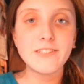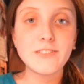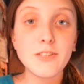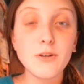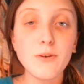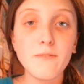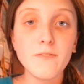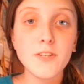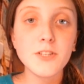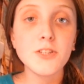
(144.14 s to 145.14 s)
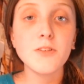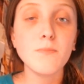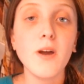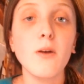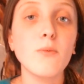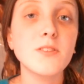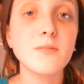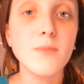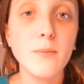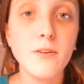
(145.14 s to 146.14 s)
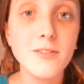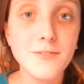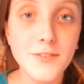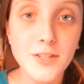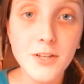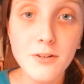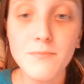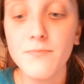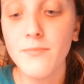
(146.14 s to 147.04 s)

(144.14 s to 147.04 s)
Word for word: So I'm finishing my what's in my purse video.